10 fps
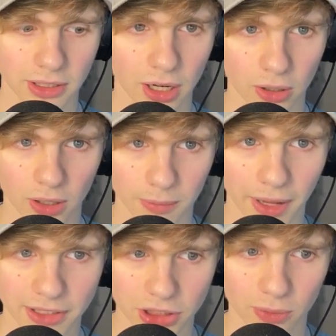You know, I'm
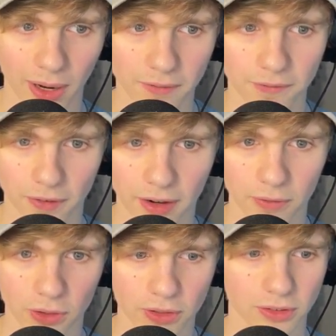not your wife
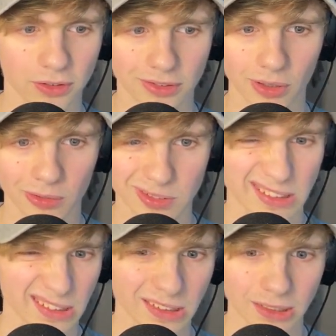forever. So,
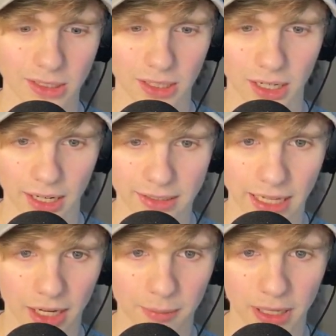it's
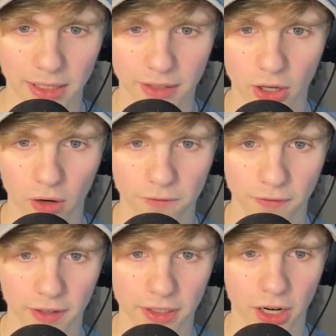kind of me and the
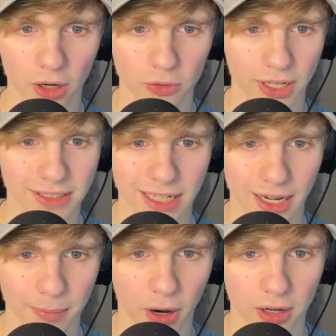girlfriend, you know? That's kind
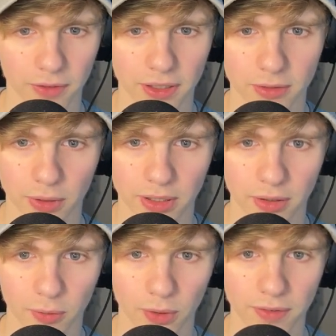of part of it.
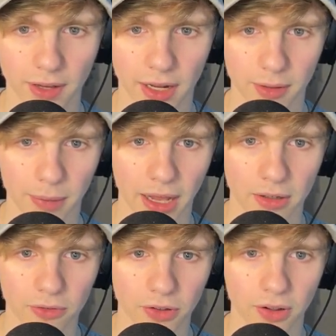We've kind of
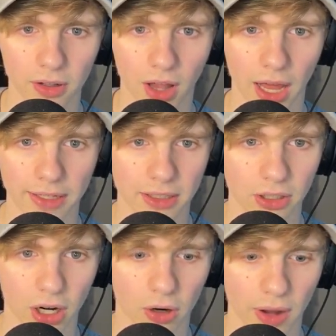battled, like, you
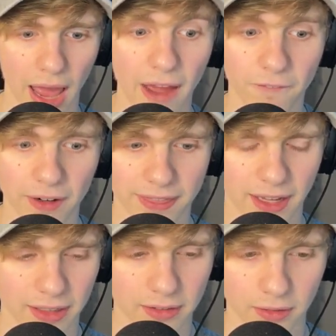know,
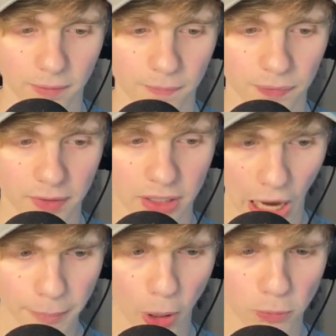everything.
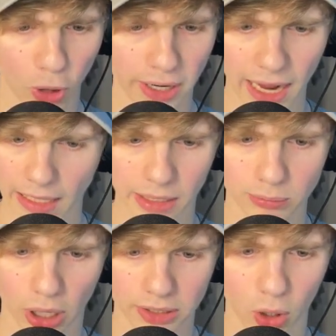Combo break? I didn't
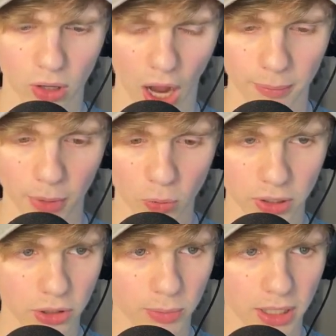break no combo. What
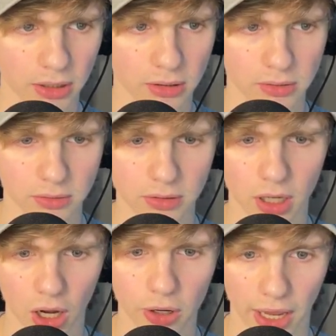do you mean?
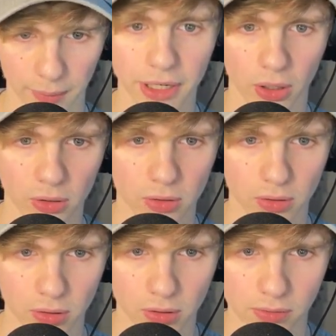Okay, here we go.
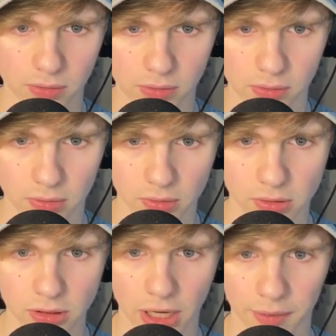
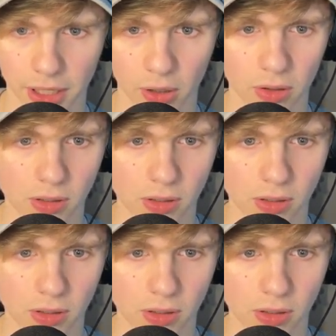Here we go.